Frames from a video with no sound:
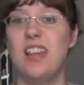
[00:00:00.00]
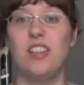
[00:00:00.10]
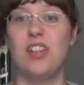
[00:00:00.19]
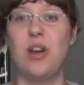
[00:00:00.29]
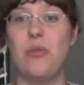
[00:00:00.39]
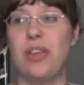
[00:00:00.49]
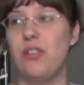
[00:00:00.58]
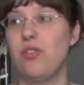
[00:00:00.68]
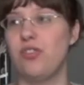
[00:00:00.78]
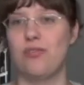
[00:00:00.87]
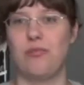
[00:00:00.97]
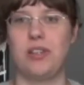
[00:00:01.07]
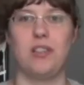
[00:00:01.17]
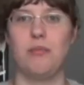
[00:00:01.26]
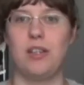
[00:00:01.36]
you know, that you can just
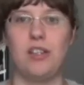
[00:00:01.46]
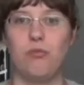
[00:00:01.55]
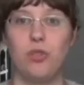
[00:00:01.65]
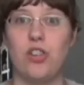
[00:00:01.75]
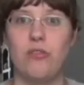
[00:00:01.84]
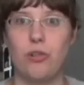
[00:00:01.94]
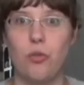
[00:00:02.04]
read them in whichever